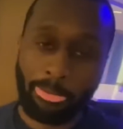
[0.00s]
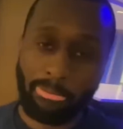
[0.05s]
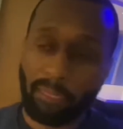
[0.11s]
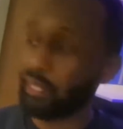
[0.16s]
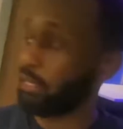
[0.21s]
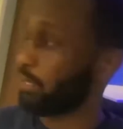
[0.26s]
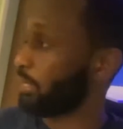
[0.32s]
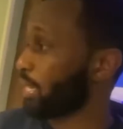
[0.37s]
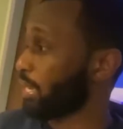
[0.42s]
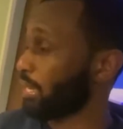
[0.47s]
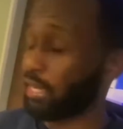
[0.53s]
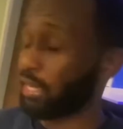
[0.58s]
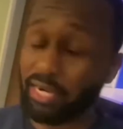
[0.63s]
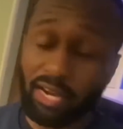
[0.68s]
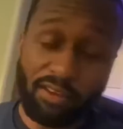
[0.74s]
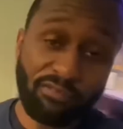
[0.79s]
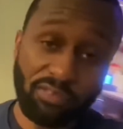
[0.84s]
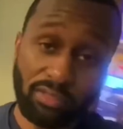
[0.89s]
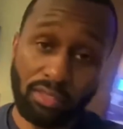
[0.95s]
And I
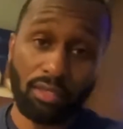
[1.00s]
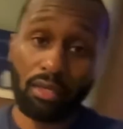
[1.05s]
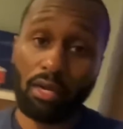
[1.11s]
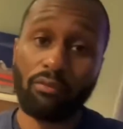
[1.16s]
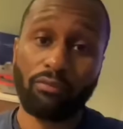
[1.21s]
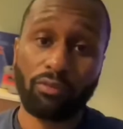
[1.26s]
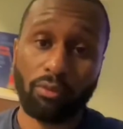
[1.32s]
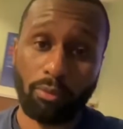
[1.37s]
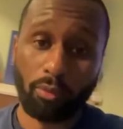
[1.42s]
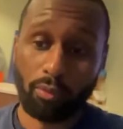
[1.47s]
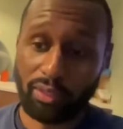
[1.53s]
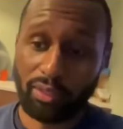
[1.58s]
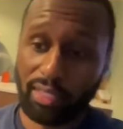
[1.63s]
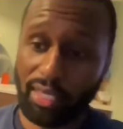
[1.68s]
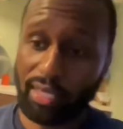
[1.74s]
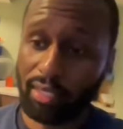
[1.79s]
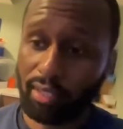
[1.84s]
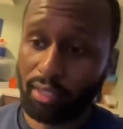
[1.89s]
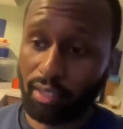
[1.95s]
feel uncomfortable with
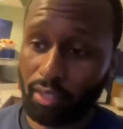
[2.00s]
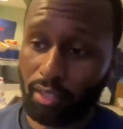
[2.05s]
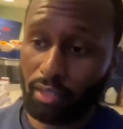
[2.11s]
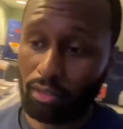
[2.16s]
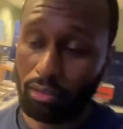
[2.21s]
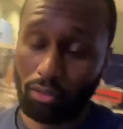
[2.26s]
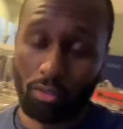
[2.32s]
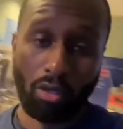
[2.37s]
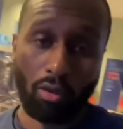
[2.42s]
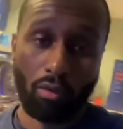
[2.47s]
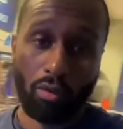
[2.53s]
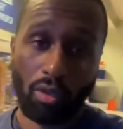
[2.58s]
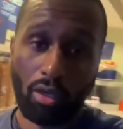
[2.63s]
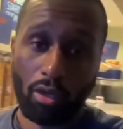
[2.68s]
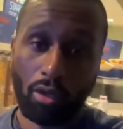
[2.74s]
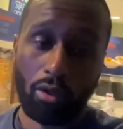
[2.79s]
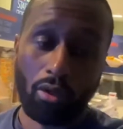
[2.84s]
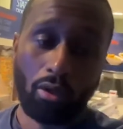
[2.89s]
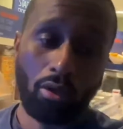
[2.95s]
that, you know?
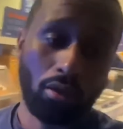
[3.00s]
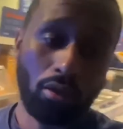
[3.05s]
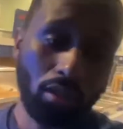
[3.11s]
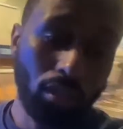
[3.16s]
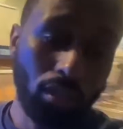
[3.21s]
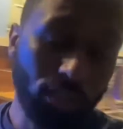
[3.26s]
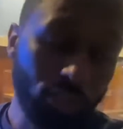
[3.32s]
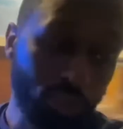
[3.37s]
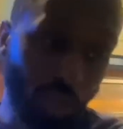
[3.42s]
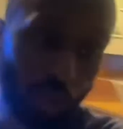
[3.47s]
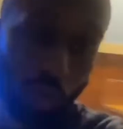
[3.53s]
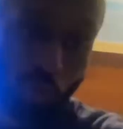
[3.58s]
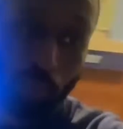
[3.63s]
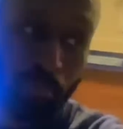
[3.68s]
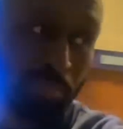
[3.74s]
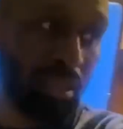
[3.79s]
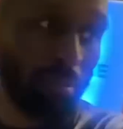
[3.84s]
So me